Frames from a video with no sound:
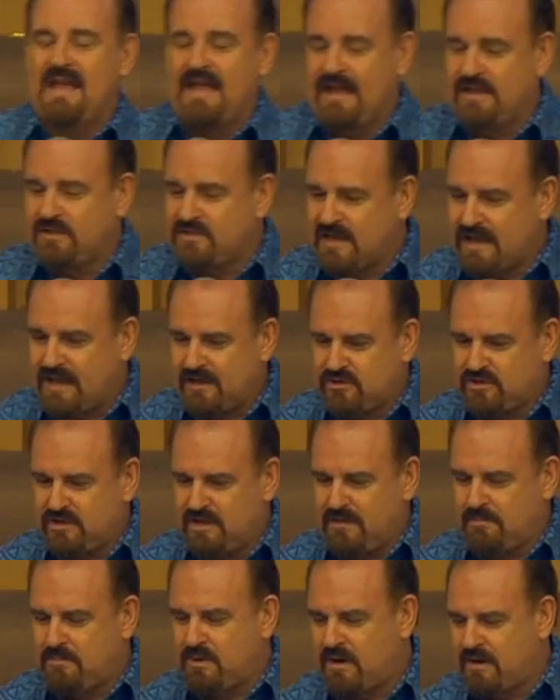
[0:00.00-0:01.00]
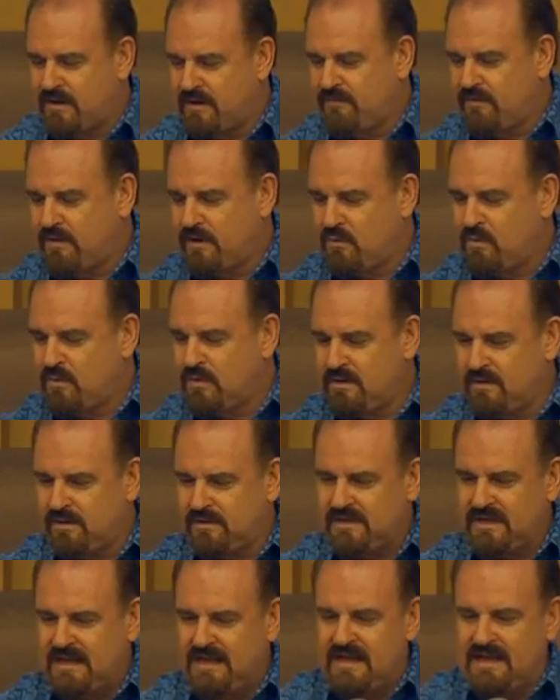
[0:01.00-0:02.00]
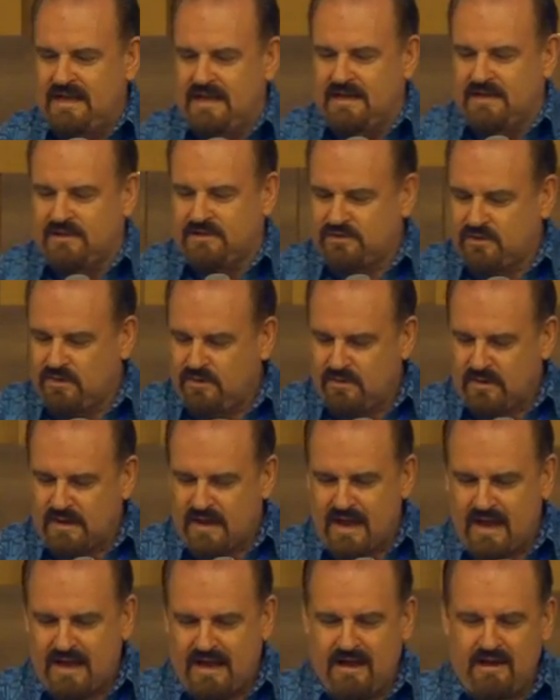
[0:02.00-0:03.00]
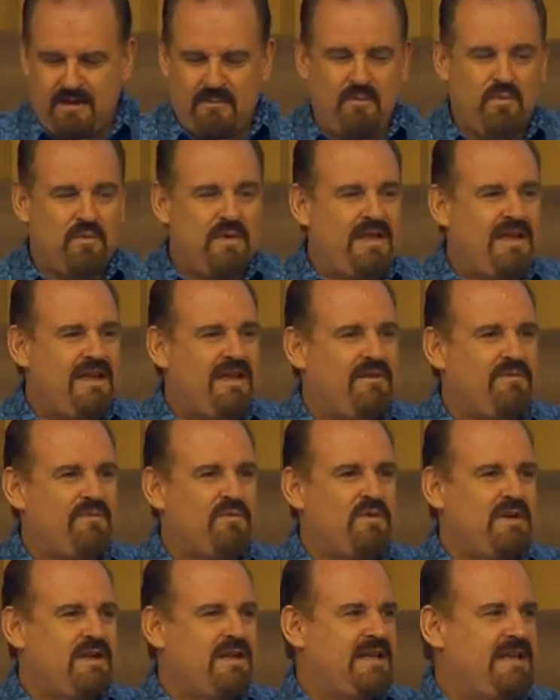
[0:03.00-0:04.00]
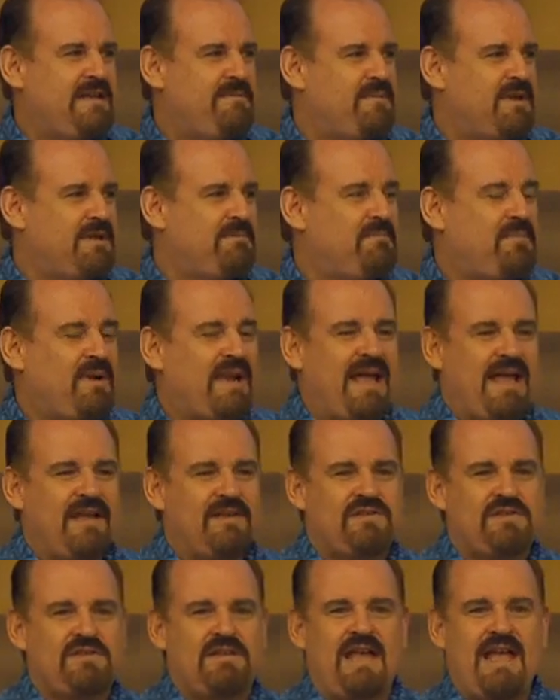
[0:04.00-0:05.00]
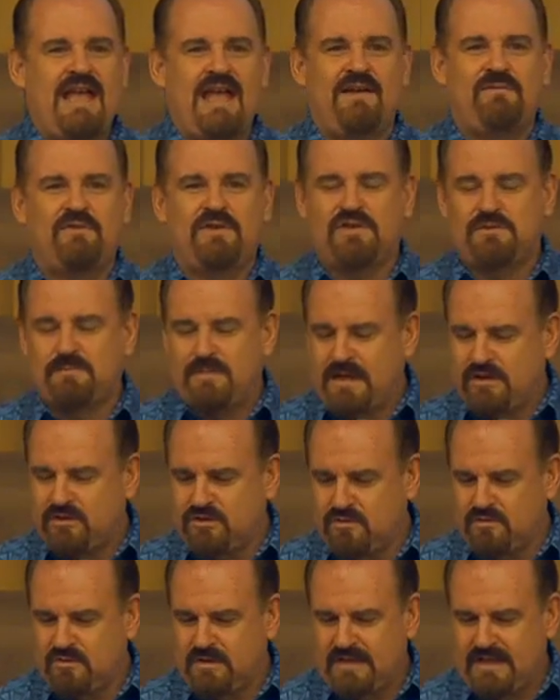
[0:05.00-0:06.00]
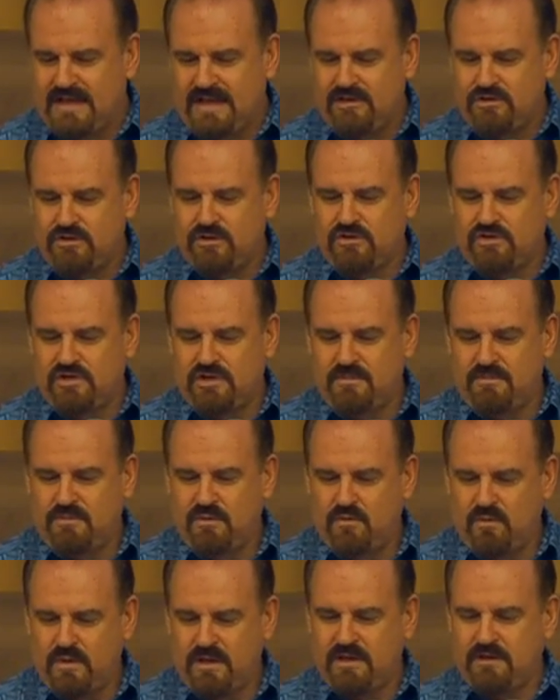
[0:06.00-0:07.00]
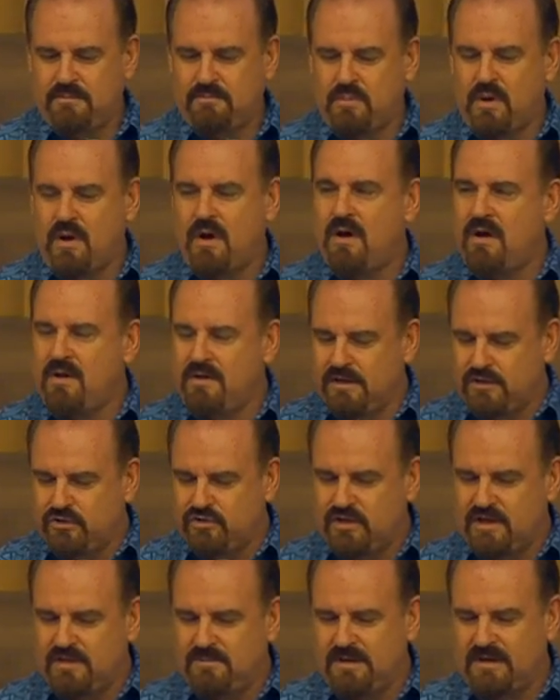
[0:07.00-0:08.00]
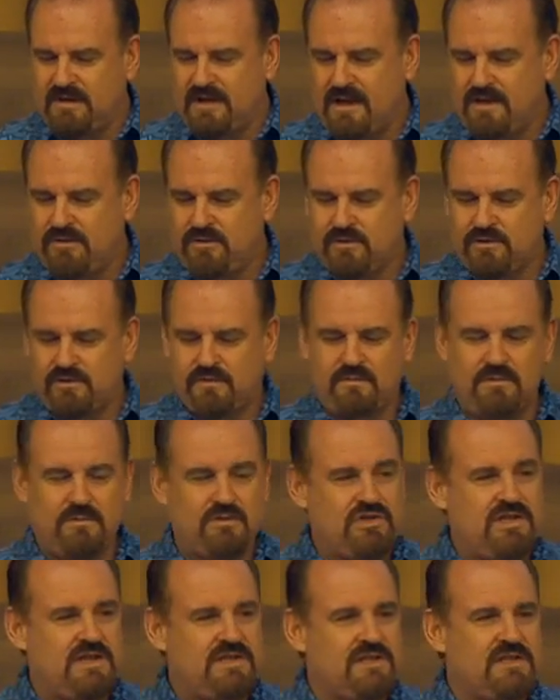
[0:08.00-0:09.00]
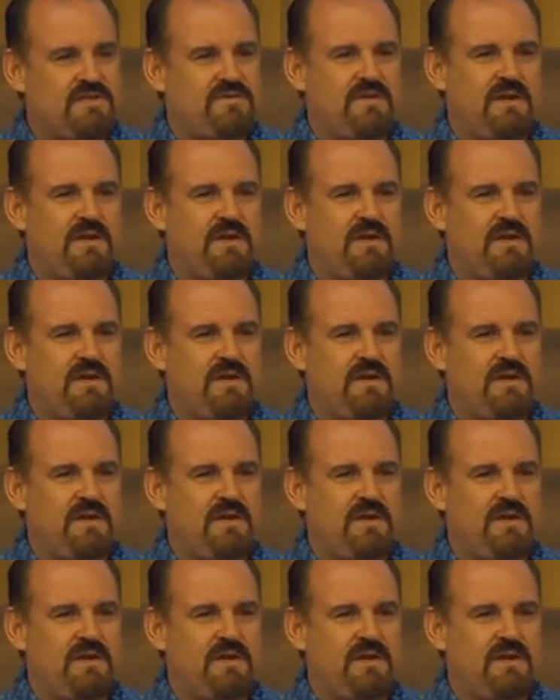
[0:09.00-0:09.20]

It's actually a part of our world. So um, we have really been blessed to have a special relationship with Paul and Jim and others from Jesus